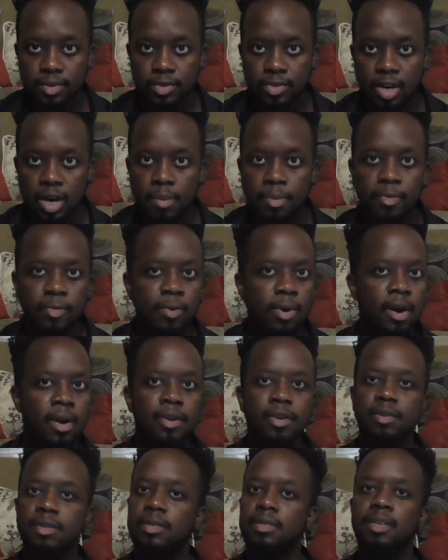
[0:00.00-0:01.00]
Drop of
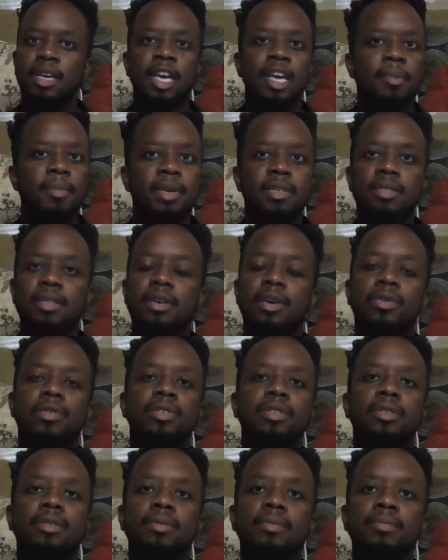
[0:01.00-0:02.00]
water is the same as the
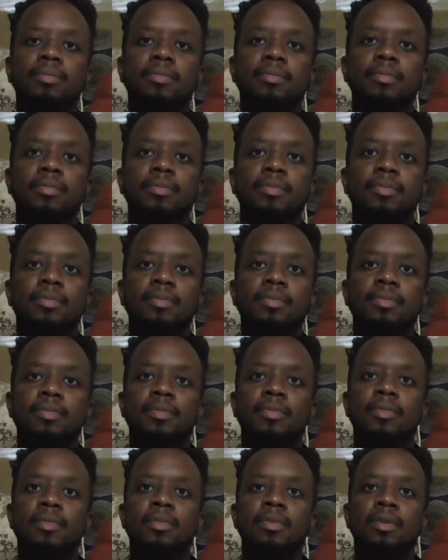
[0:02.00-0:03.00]

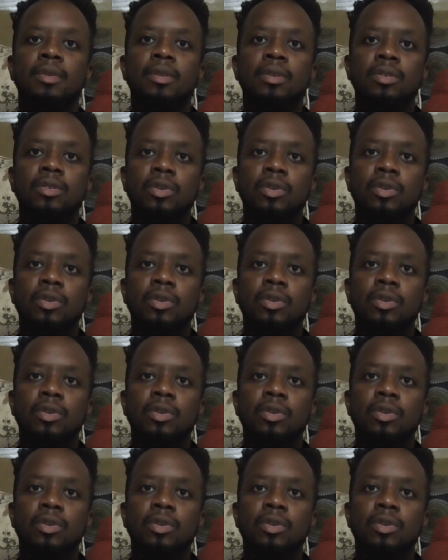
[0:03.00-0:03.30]
ocean.